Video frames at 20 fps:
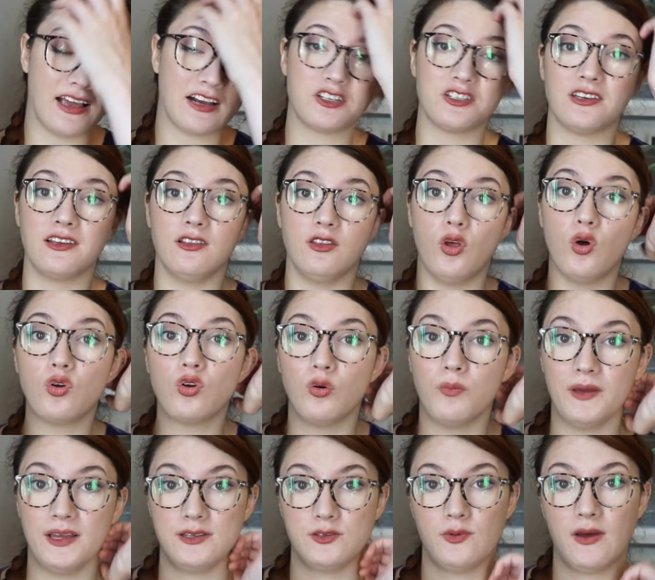Actually
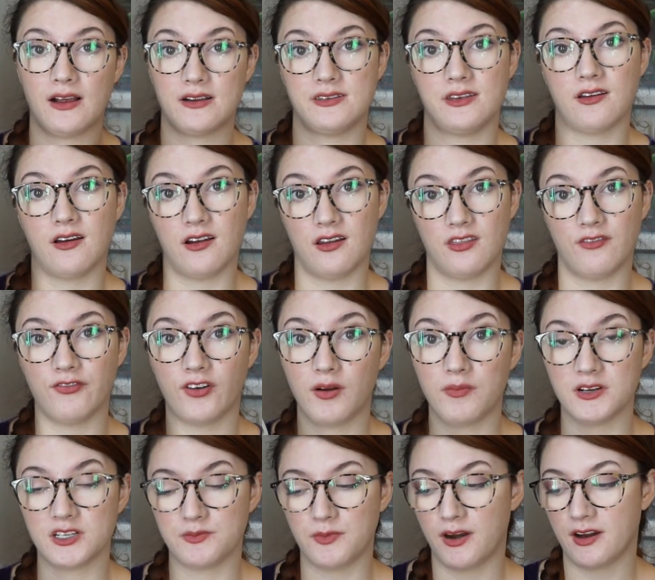local beeswax I got at the
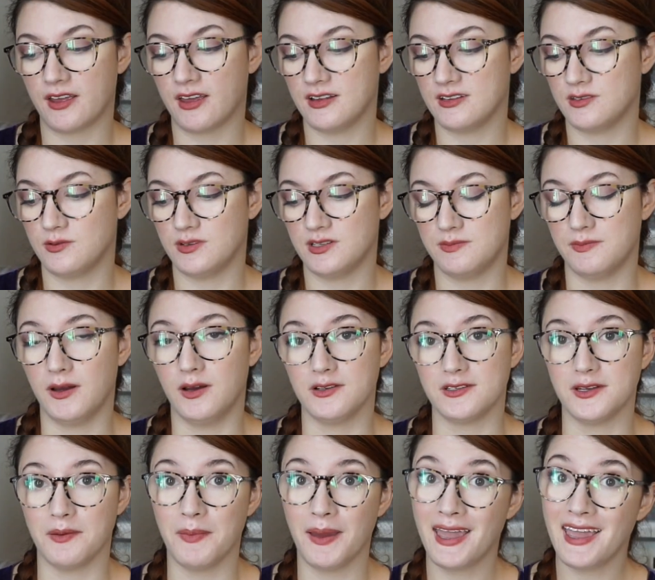farmer's market, so it
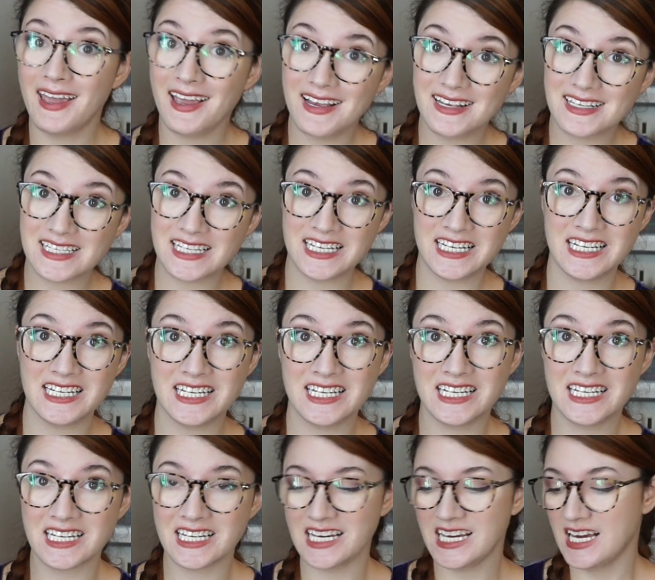smells
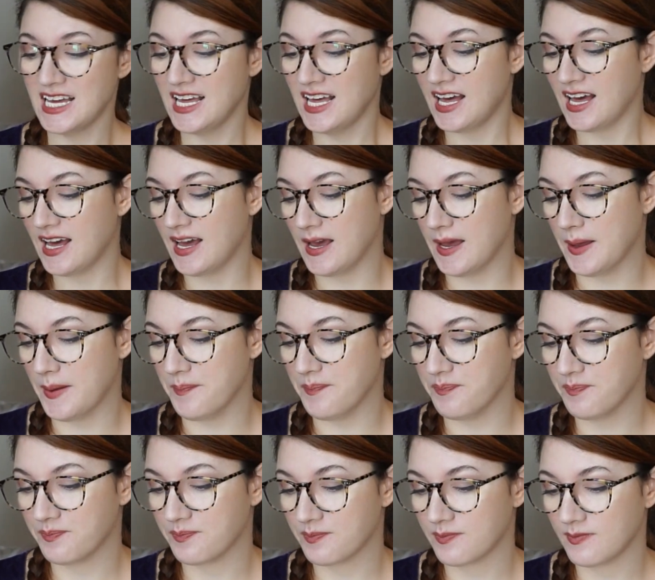amazing.
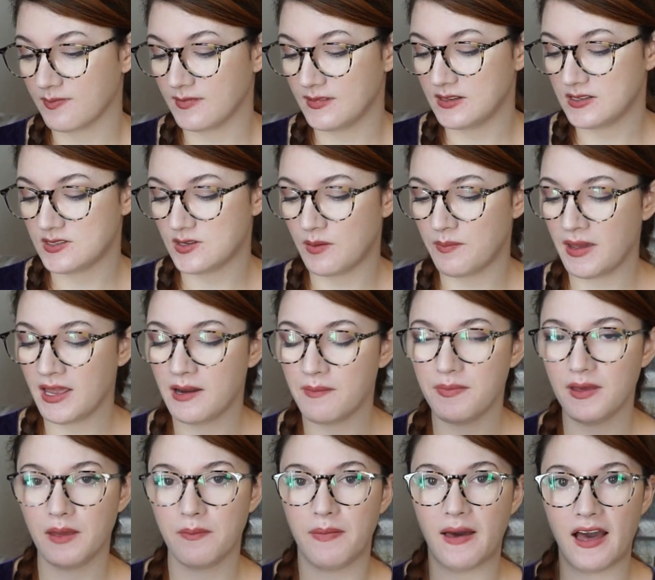So I made
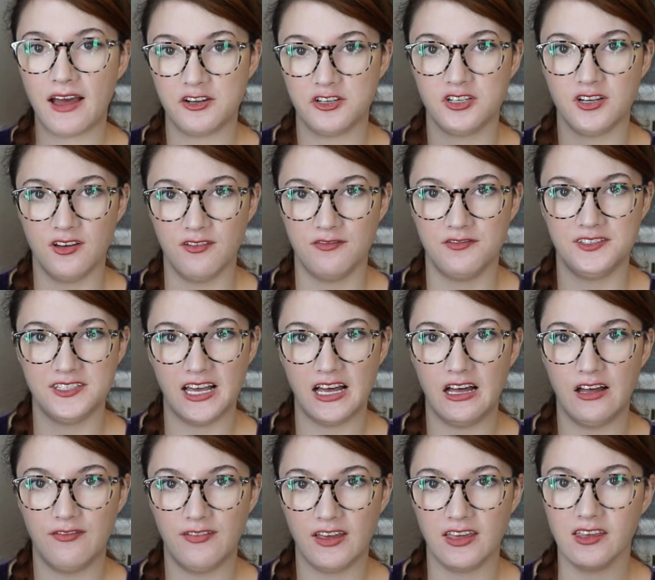a big batch of salve.